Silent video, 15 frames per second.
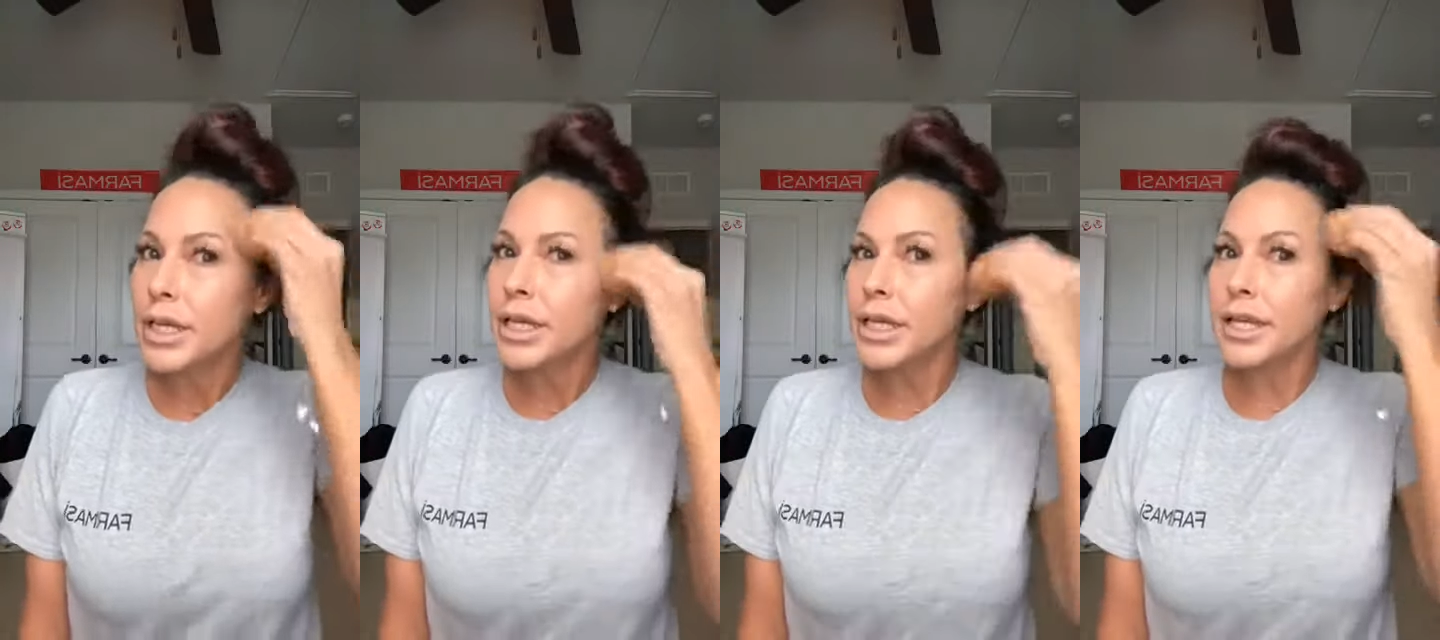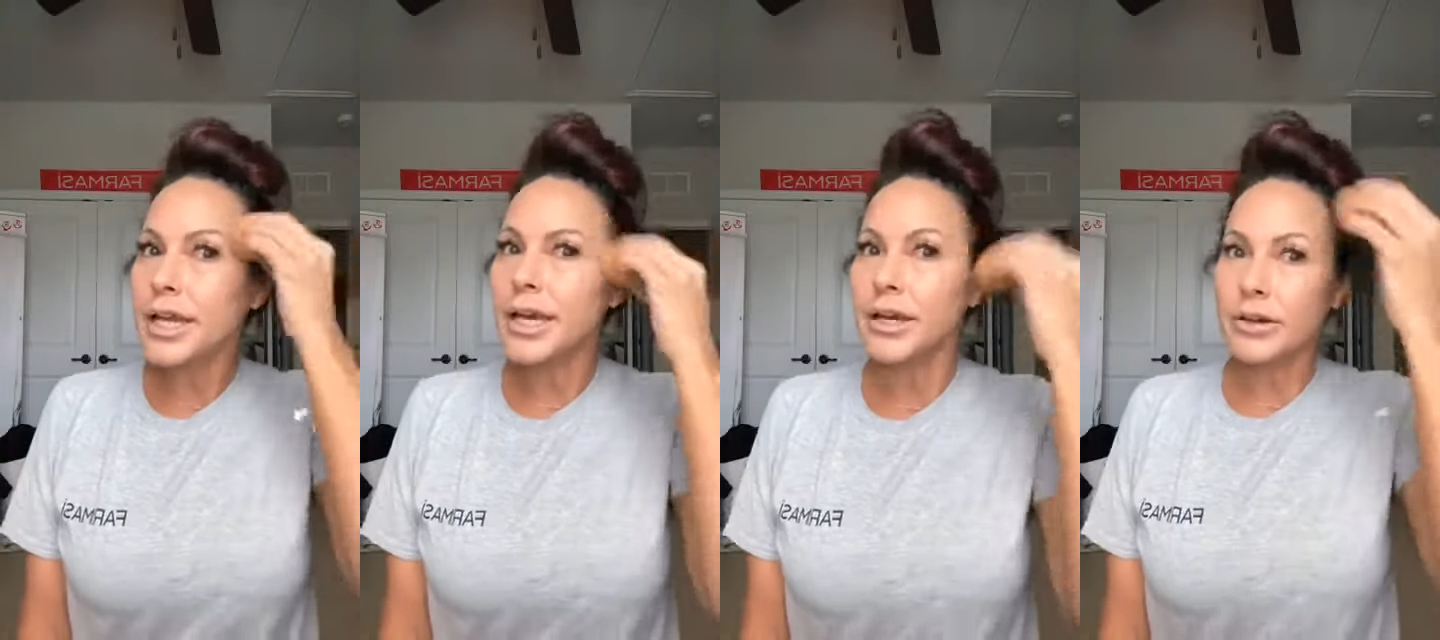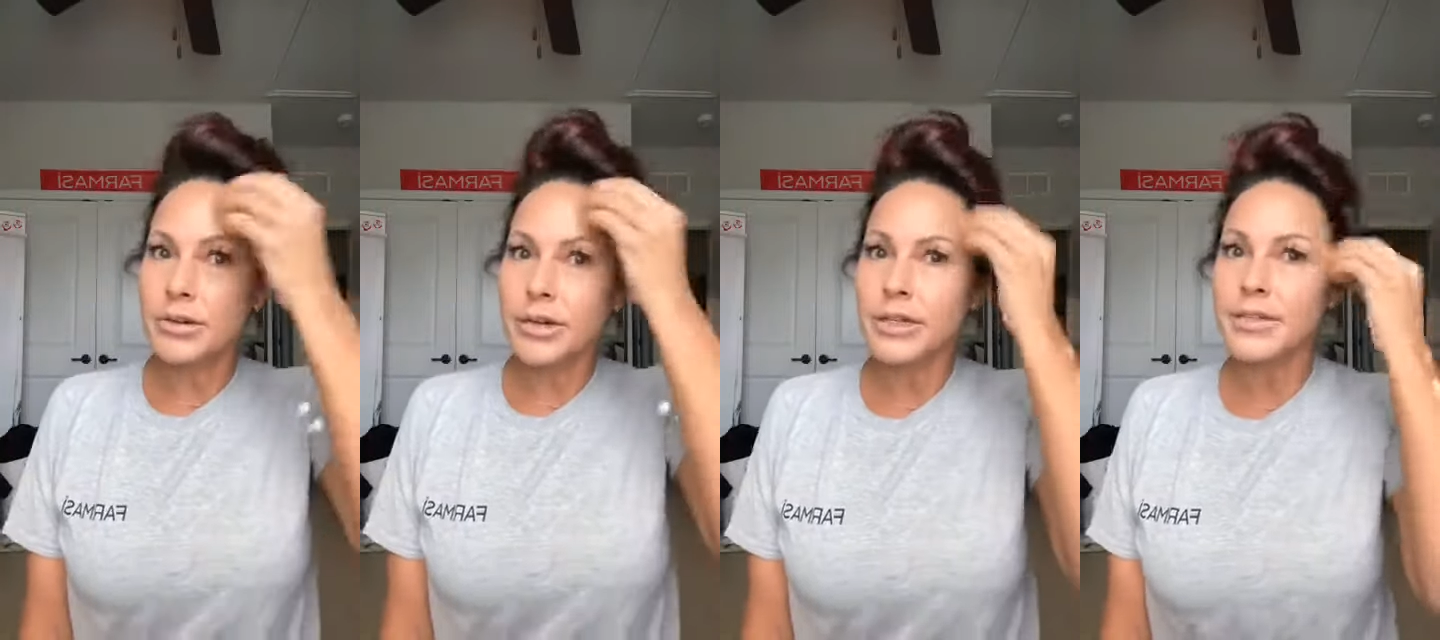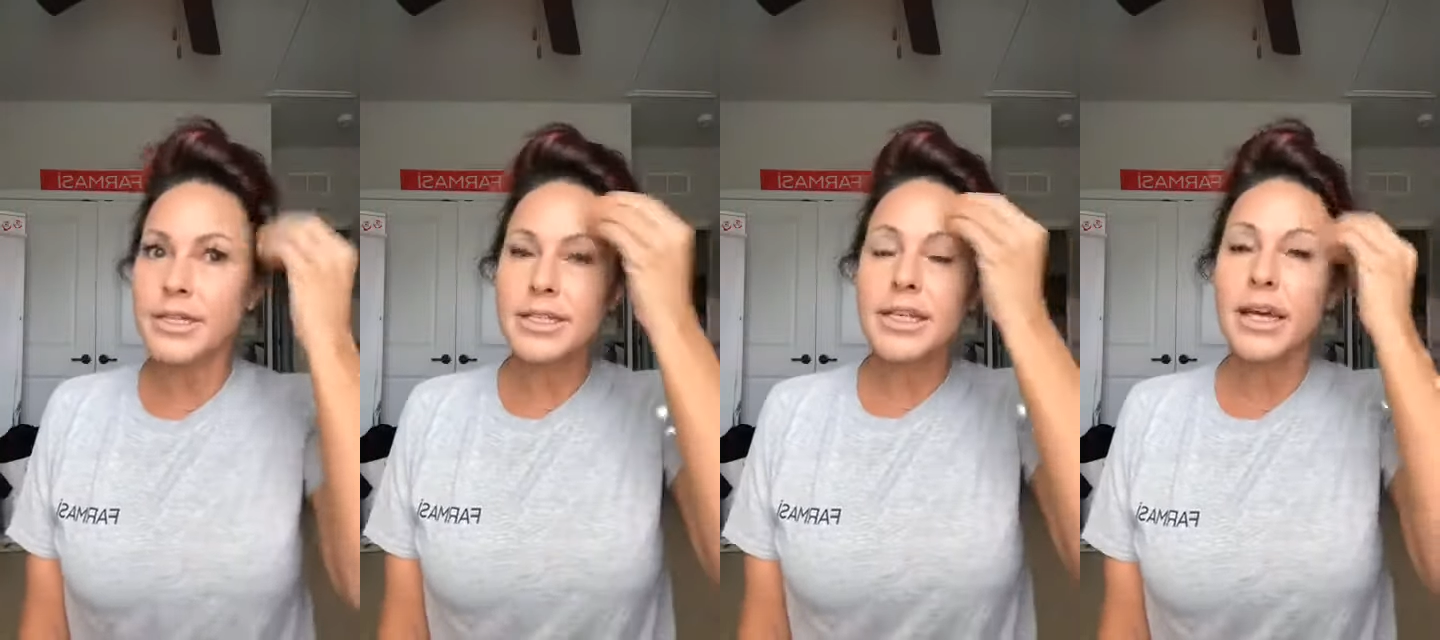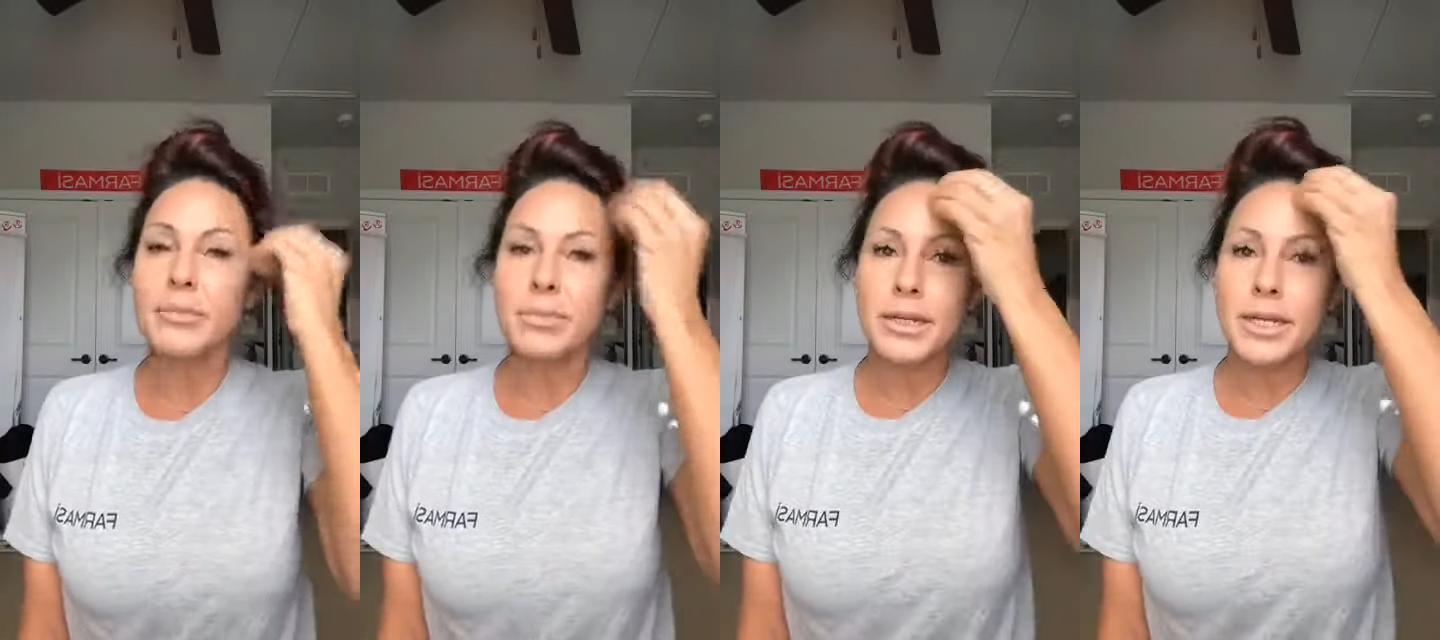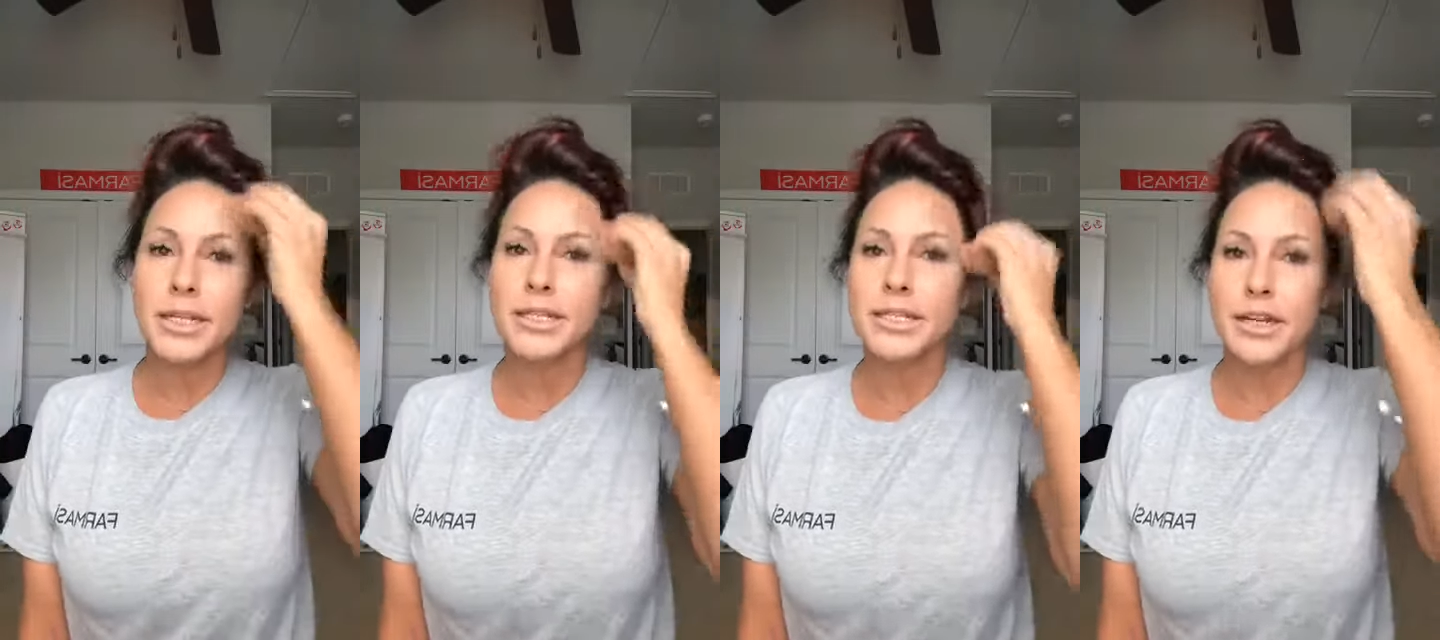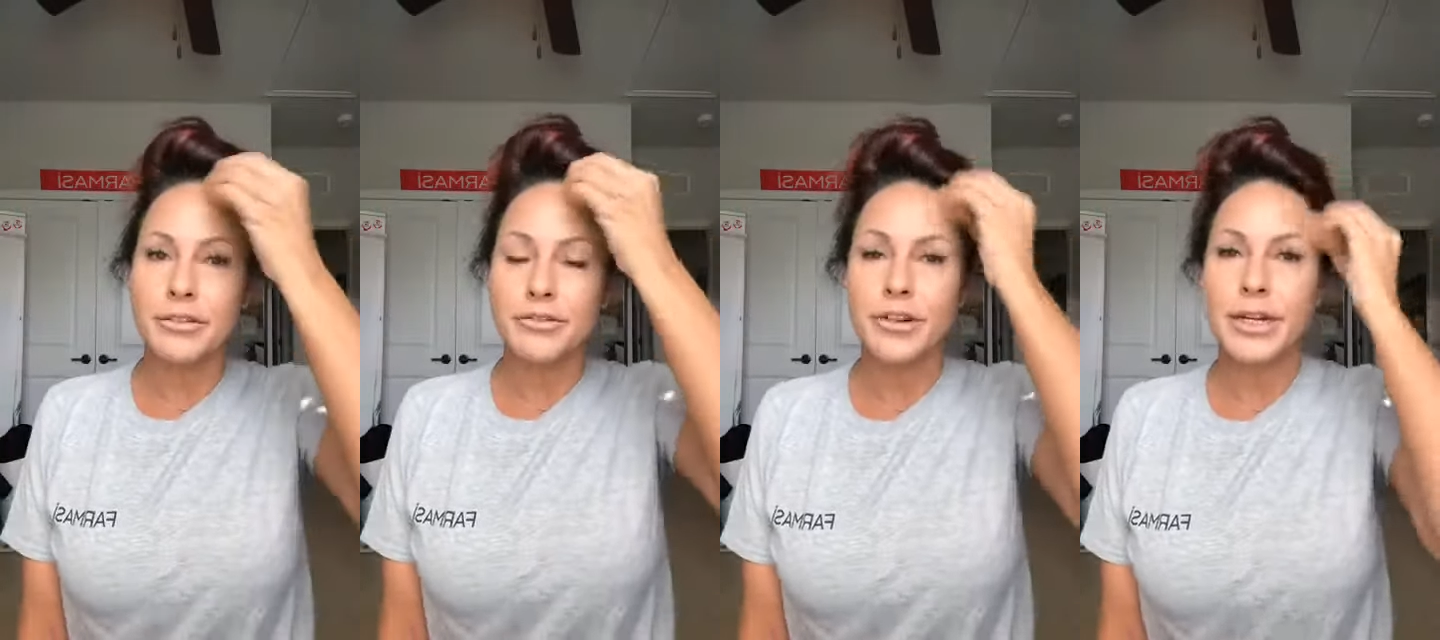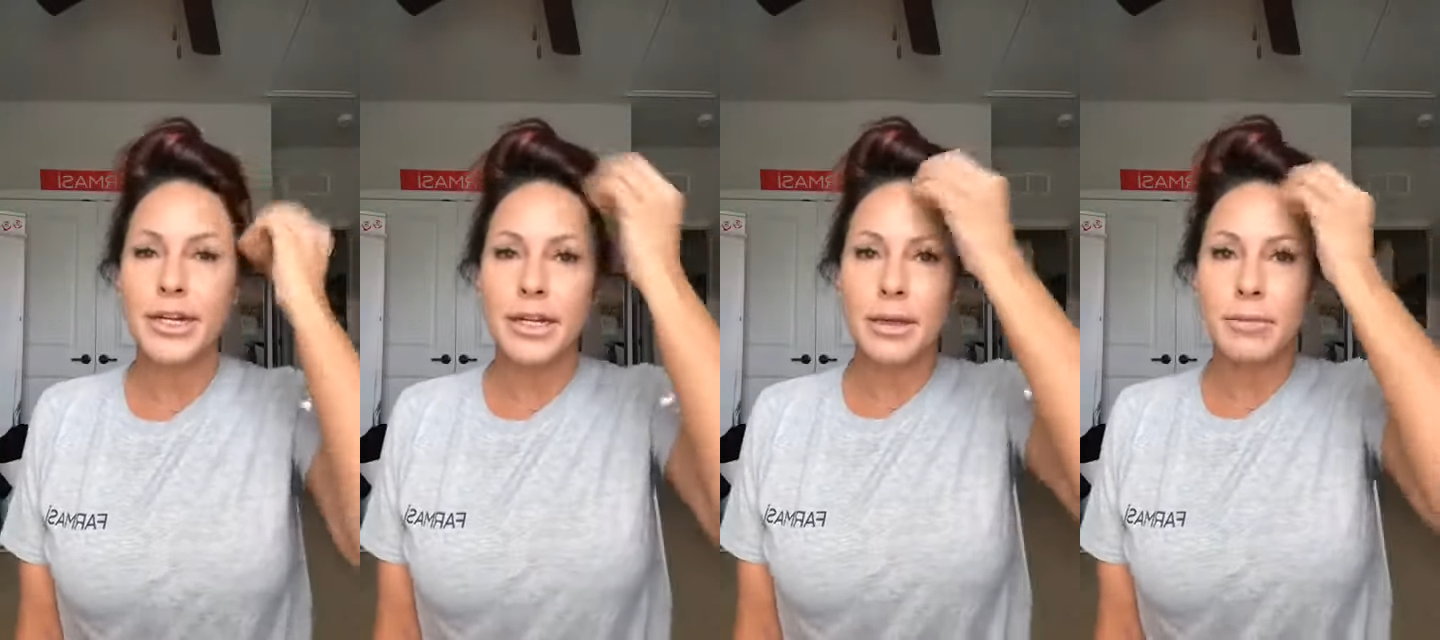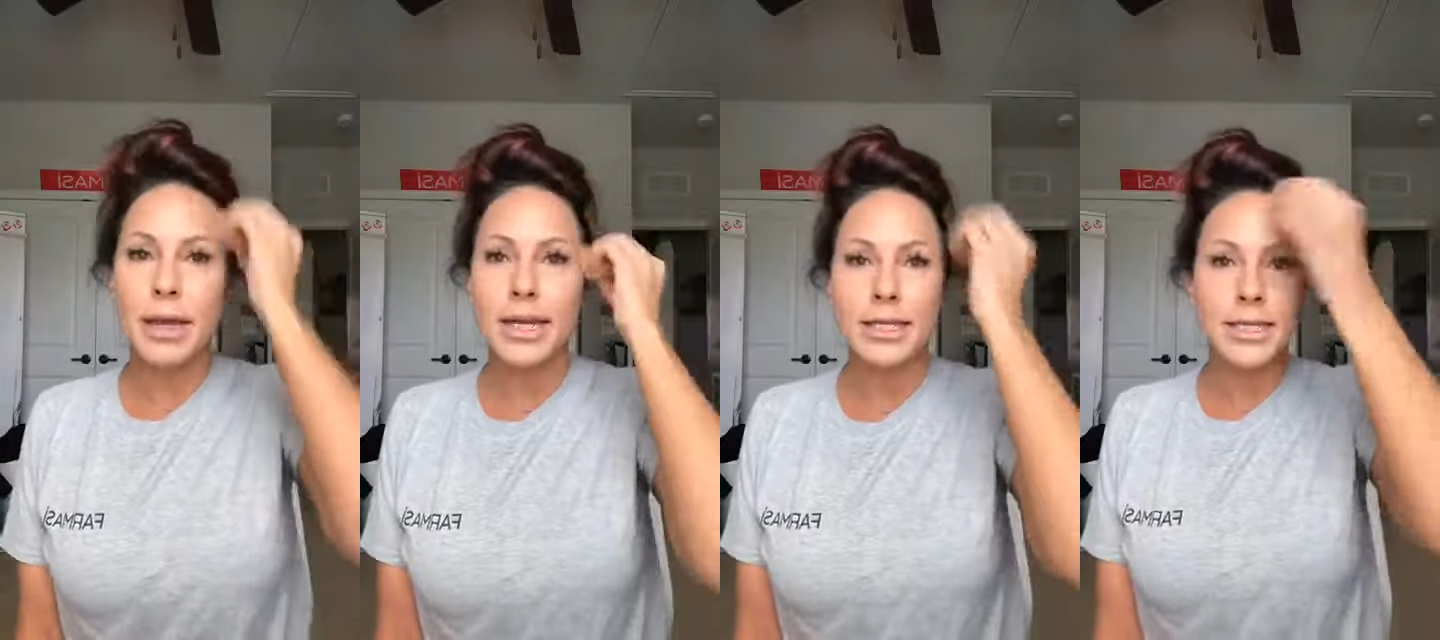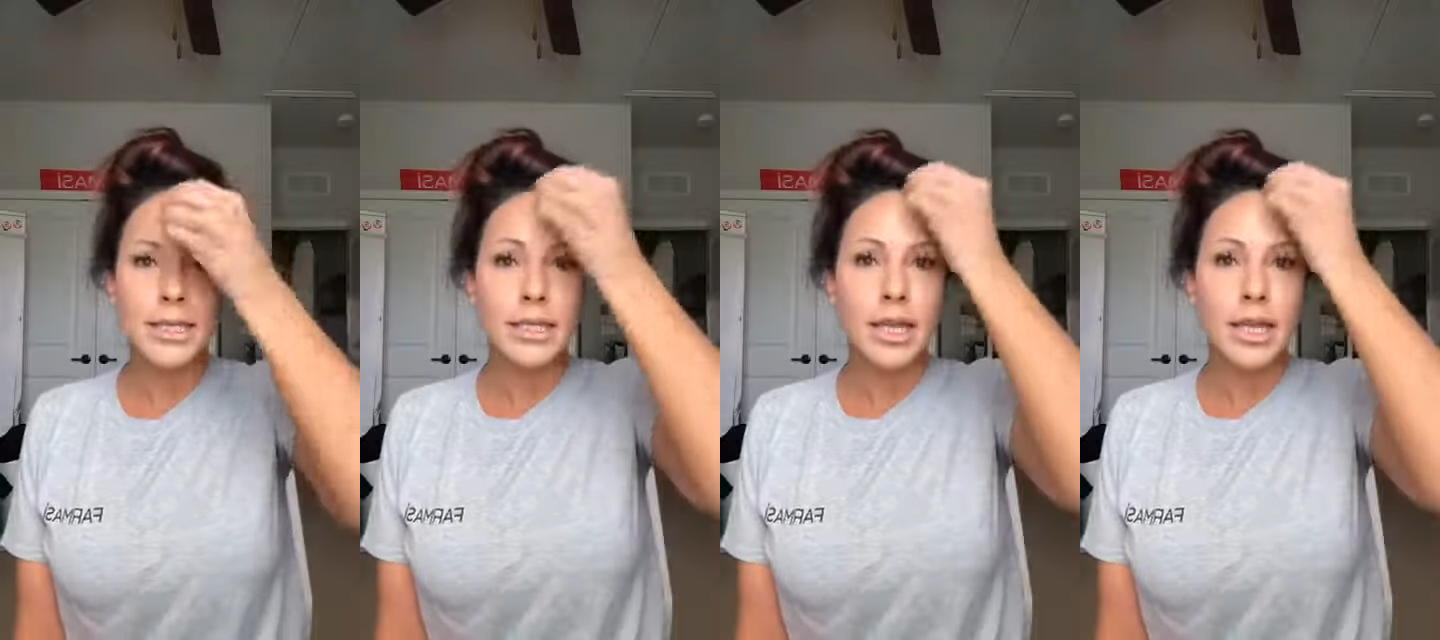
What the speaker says: You know, this company is so freaking amazing.